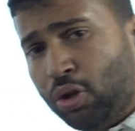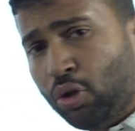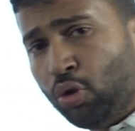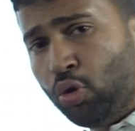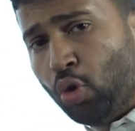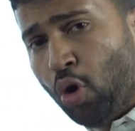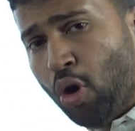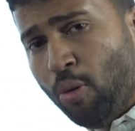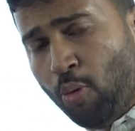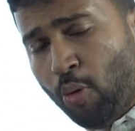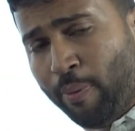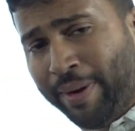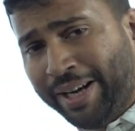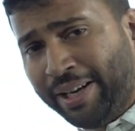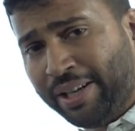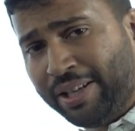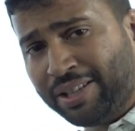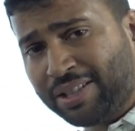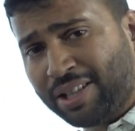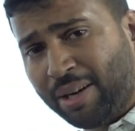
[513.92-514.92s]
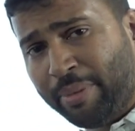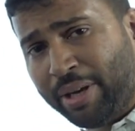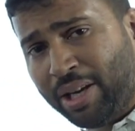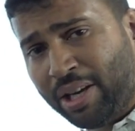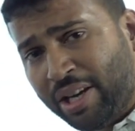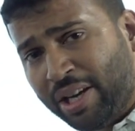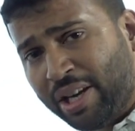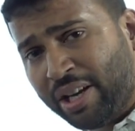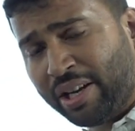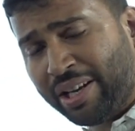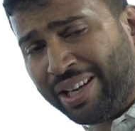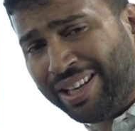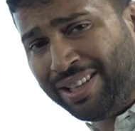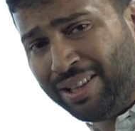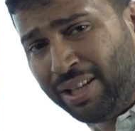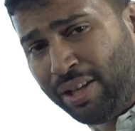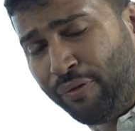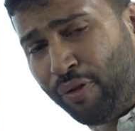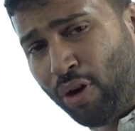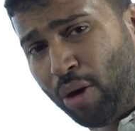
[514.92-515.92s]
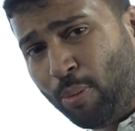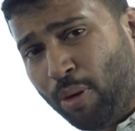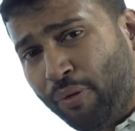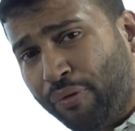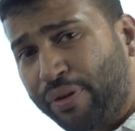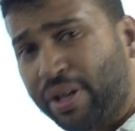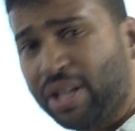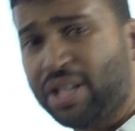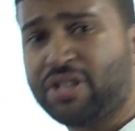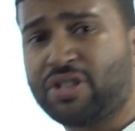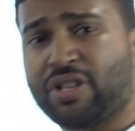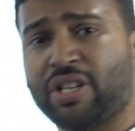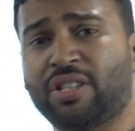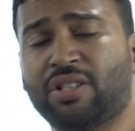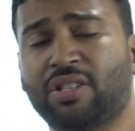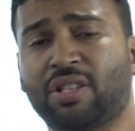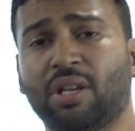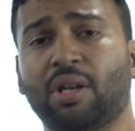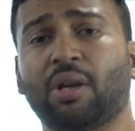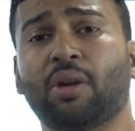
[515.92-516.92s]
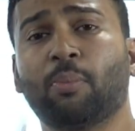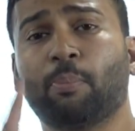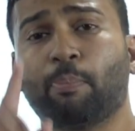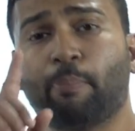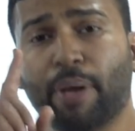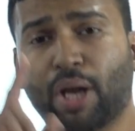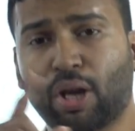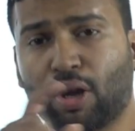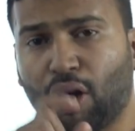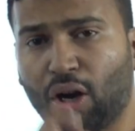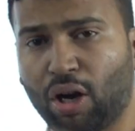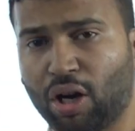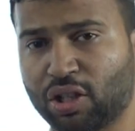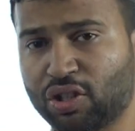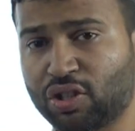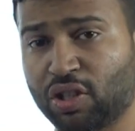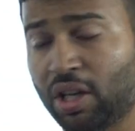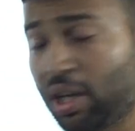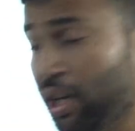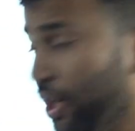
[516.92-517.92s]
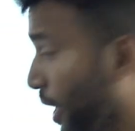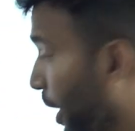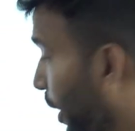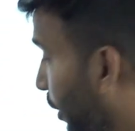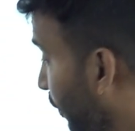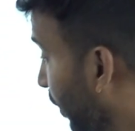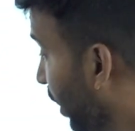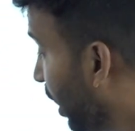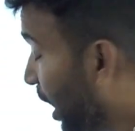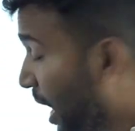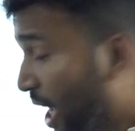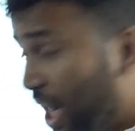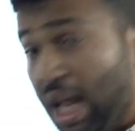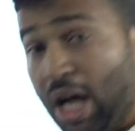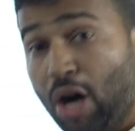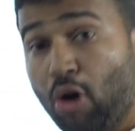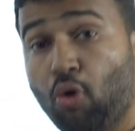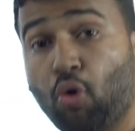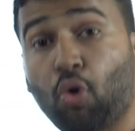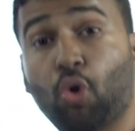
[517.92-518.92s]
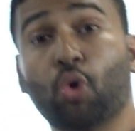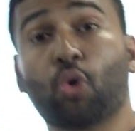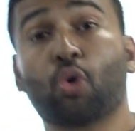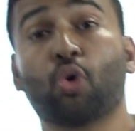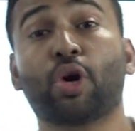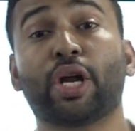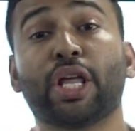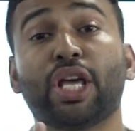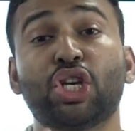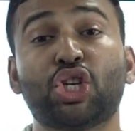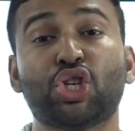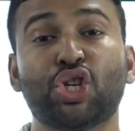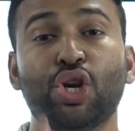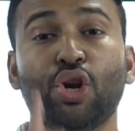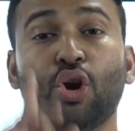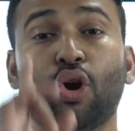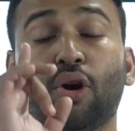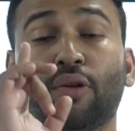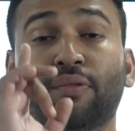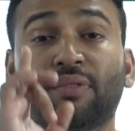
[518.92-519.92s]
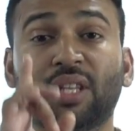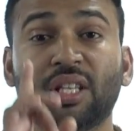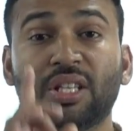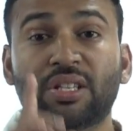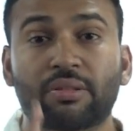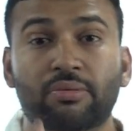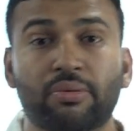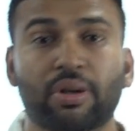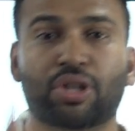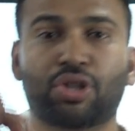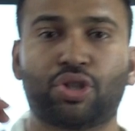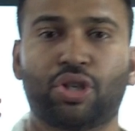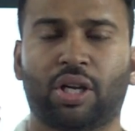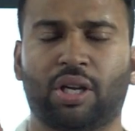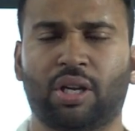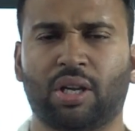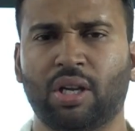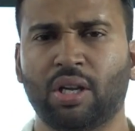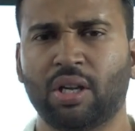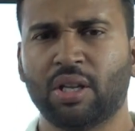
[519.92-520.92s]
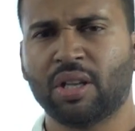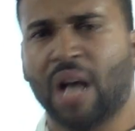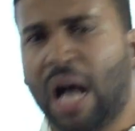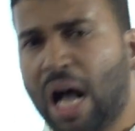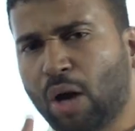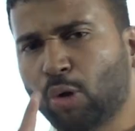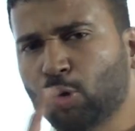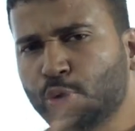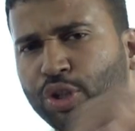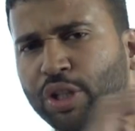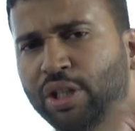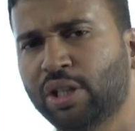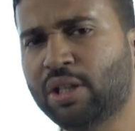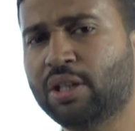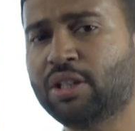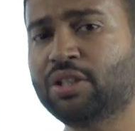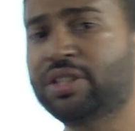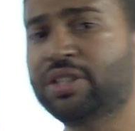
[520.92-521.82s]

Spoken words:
no movement is coming here in the form of resistance? Because it will allow rotation of the structure. How, sir?